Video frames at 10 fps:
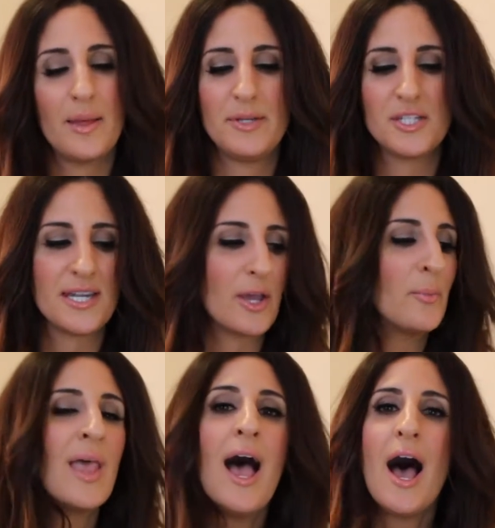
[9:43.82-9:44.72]
let me just tell you,
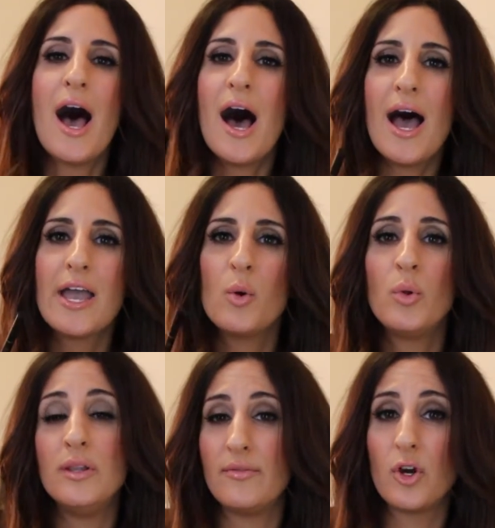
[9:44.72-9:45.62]
I
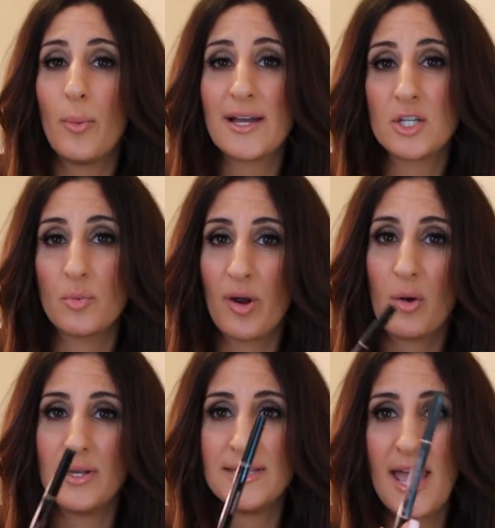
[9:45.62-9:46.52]
will never go back to the
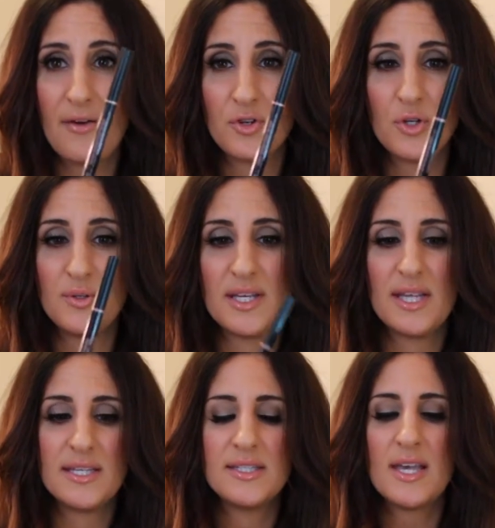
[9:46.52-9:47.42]
Brow Wiz after using
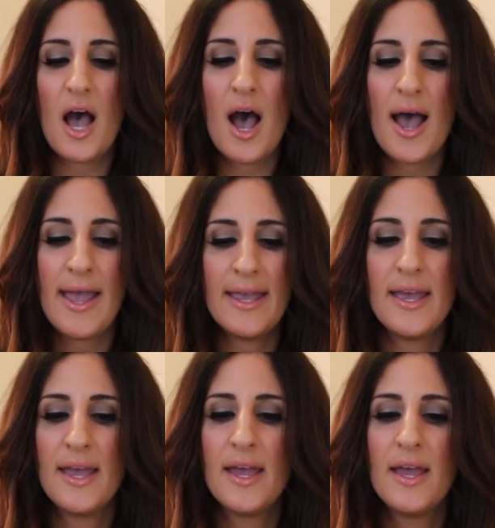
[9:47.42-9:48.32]
this.
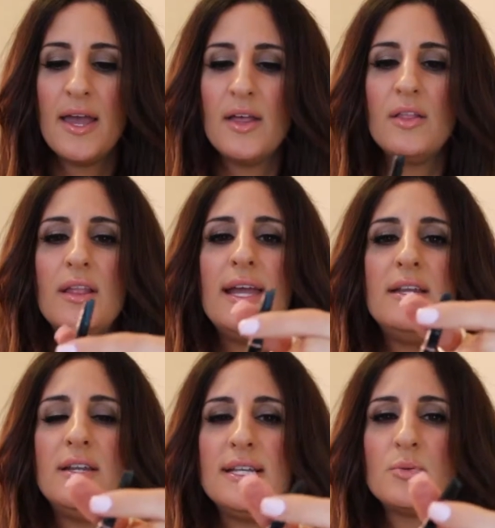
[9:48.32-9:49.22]
I,
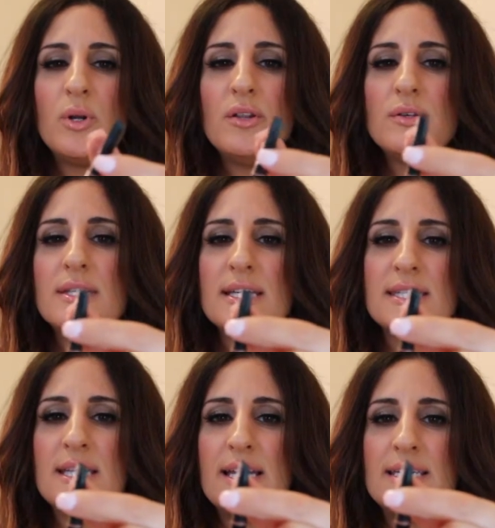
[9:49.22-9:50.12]
it, it's one of those like
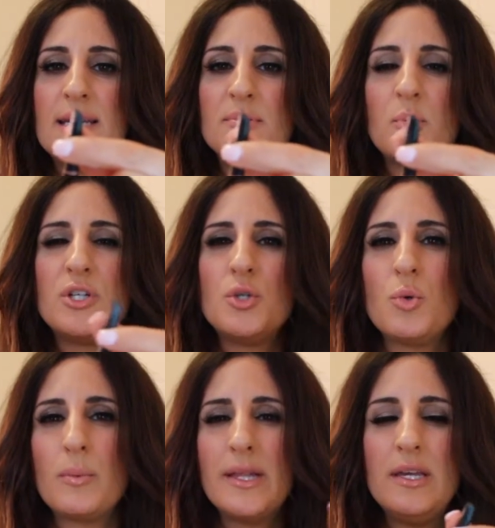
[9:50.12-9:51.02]
slant tips, which
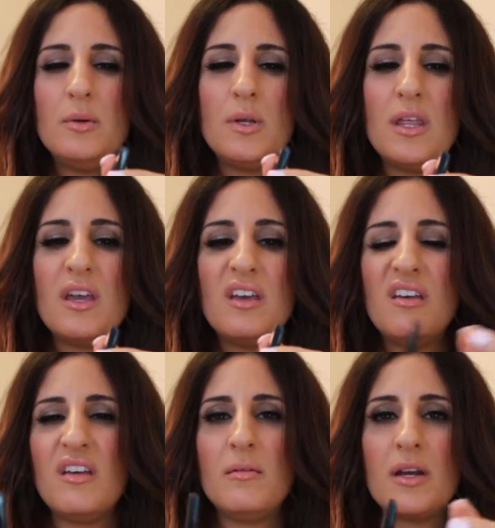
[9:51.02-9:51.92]
normally you would think, uh,
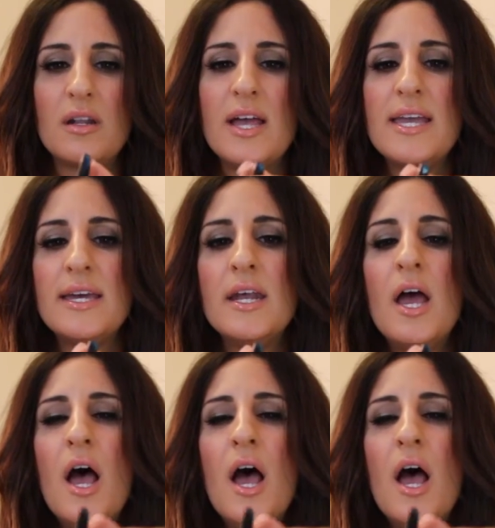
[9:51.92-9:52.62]
I'm not gonna like it.